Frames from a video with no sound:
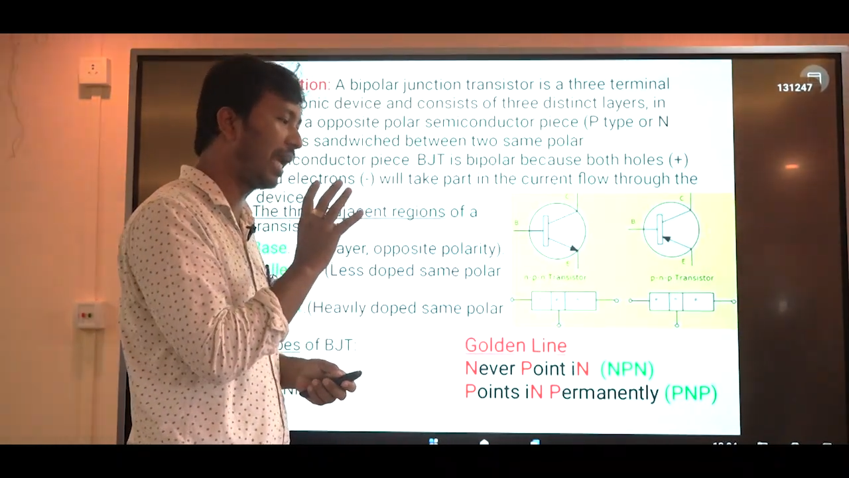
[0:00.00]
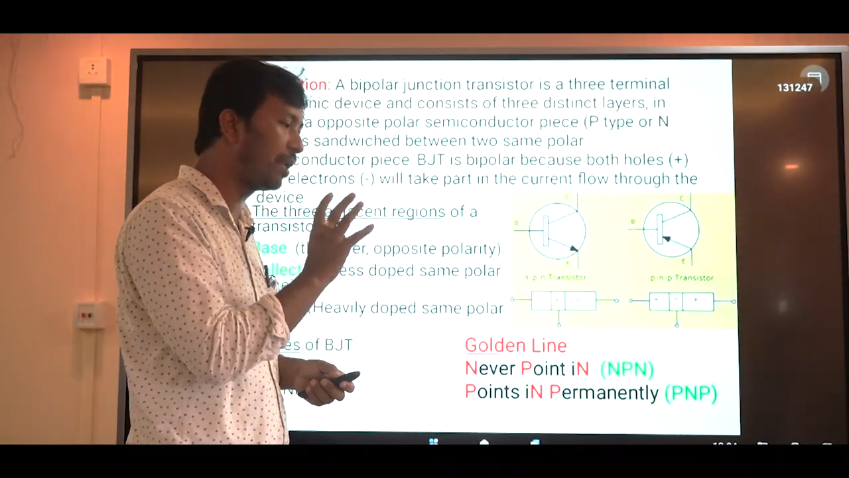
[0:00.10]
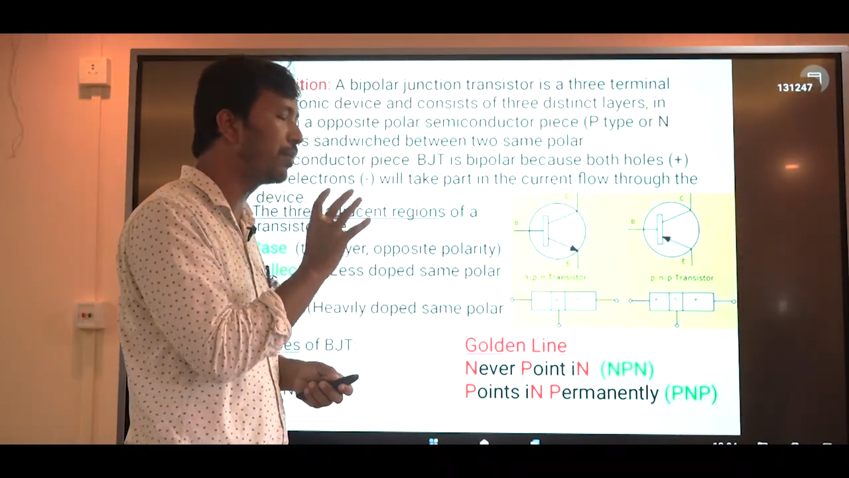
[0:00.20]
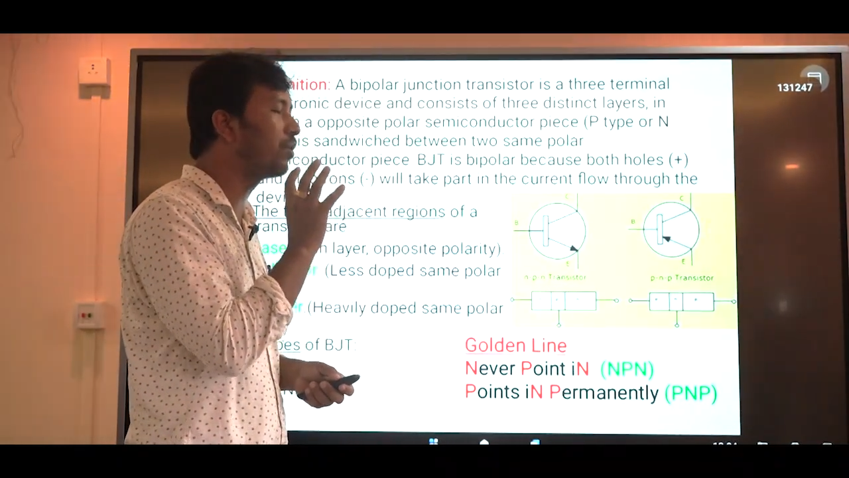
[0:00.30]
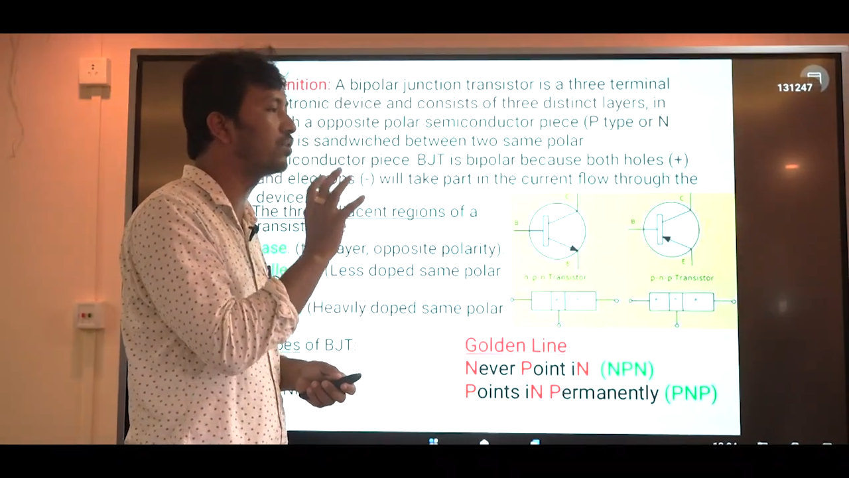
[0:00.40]

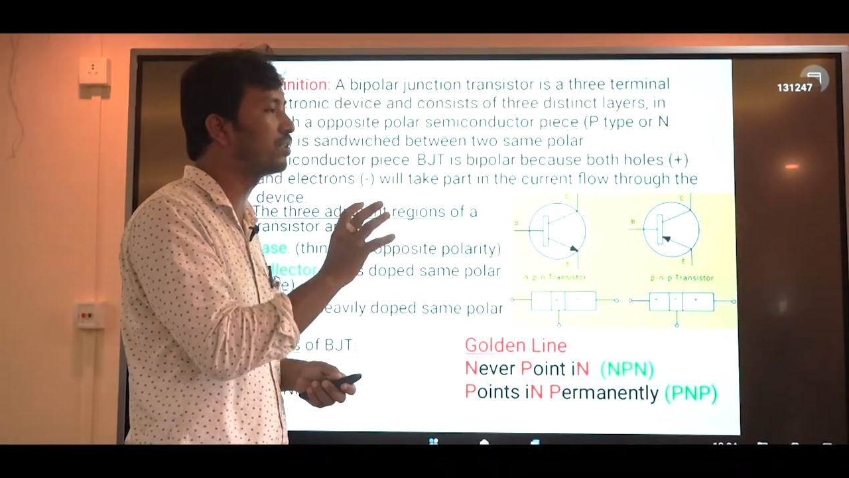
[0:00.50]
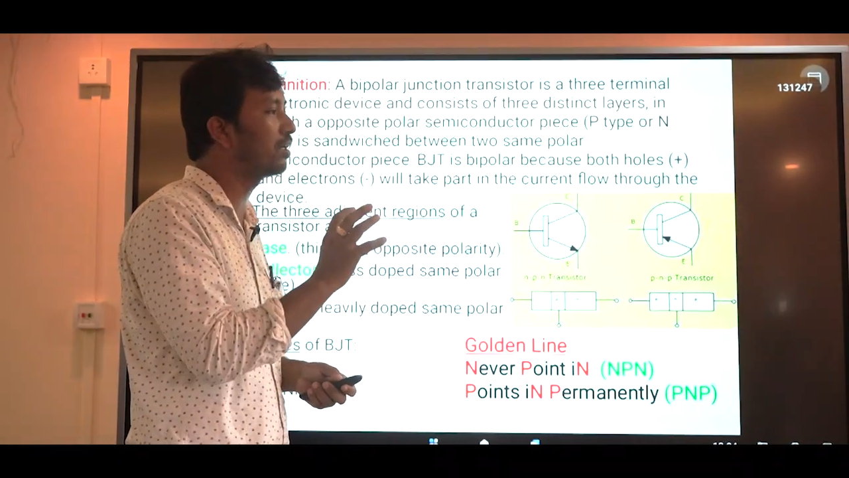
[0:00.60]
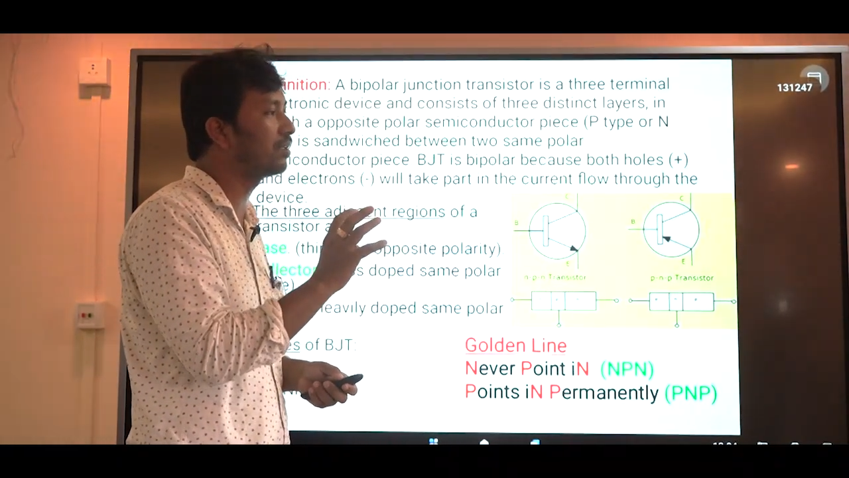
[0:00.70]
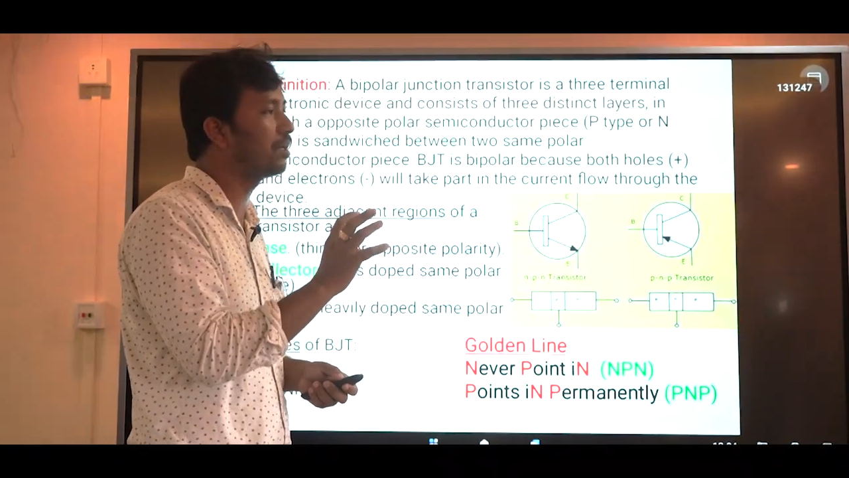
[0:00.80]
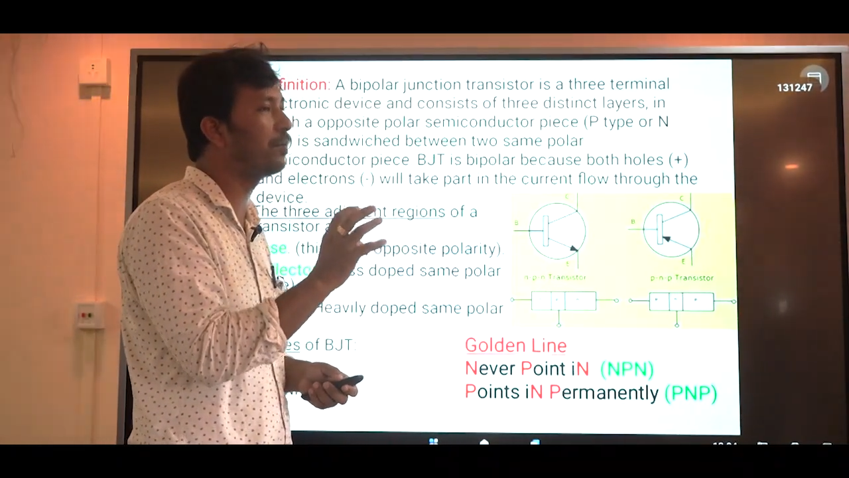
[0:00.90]
can be
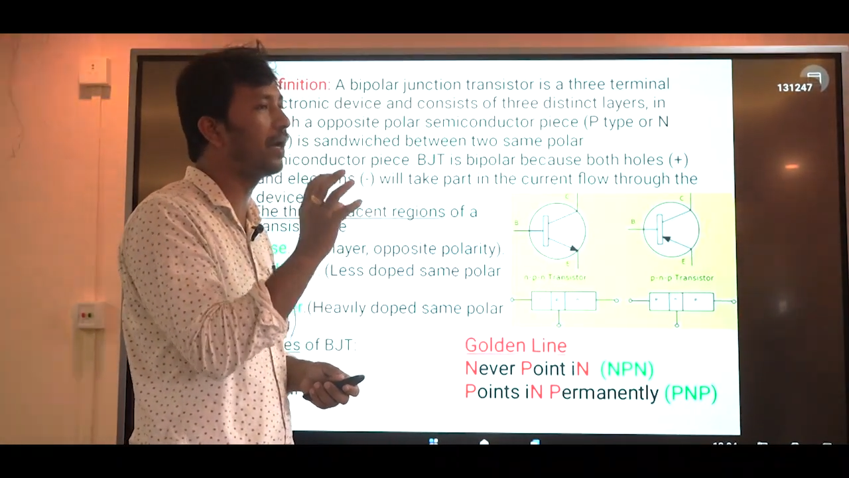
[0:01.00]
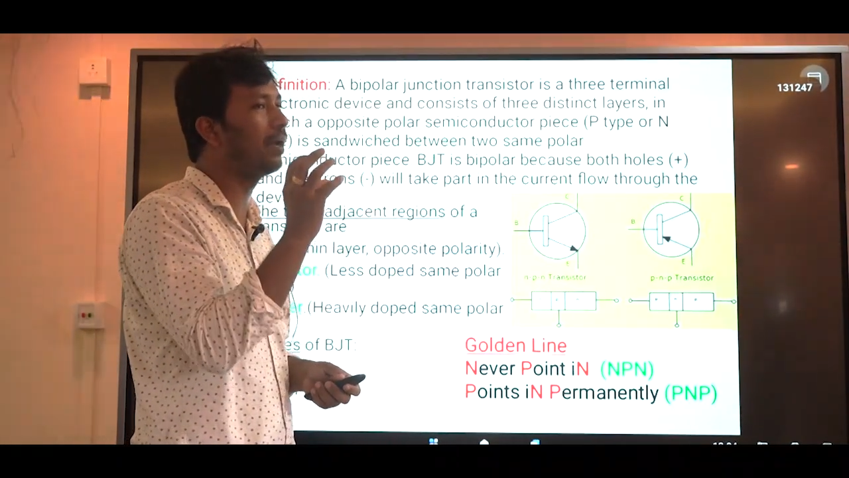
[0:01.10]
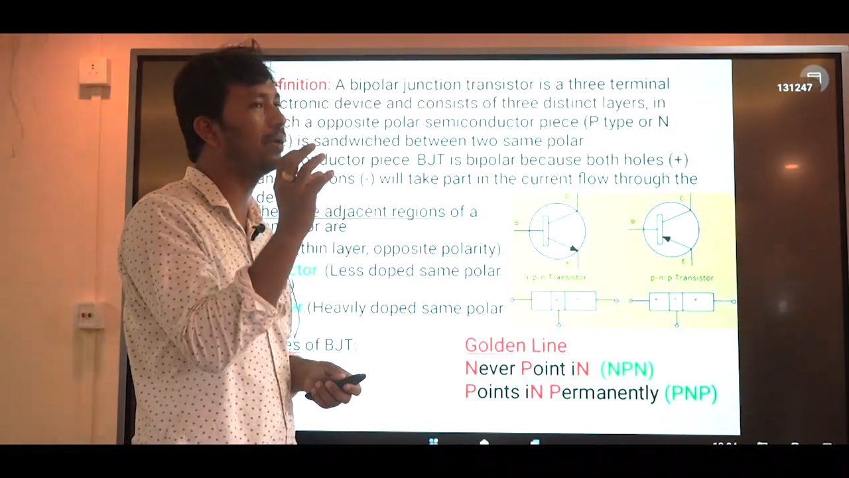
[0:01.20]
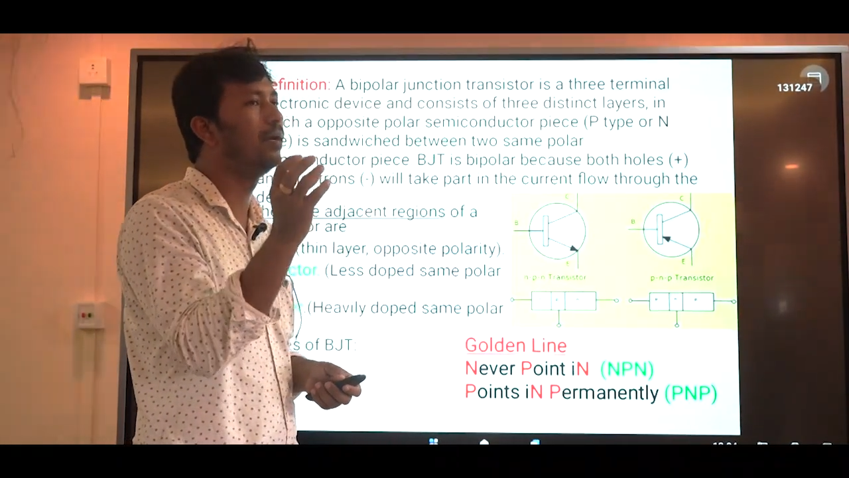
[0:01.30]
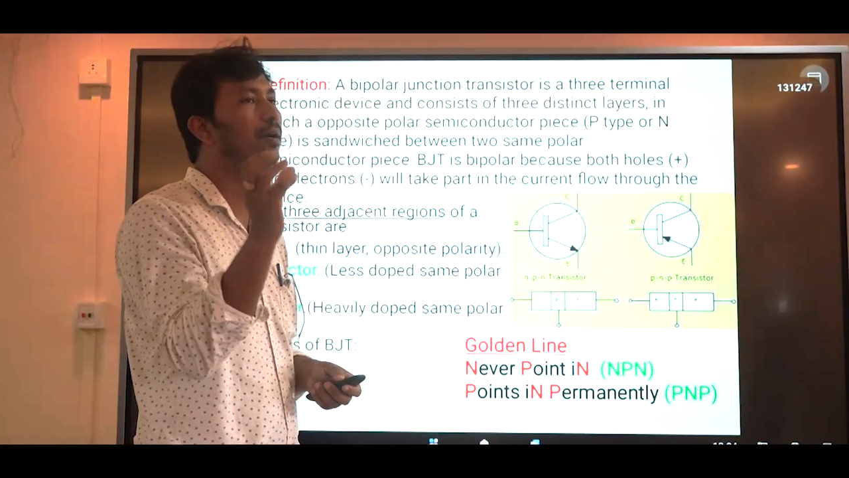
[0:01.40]
constructed
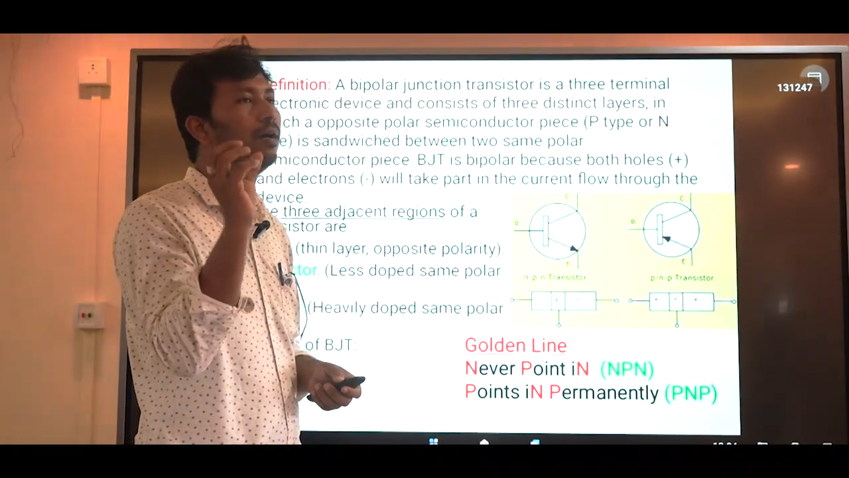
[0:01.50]
by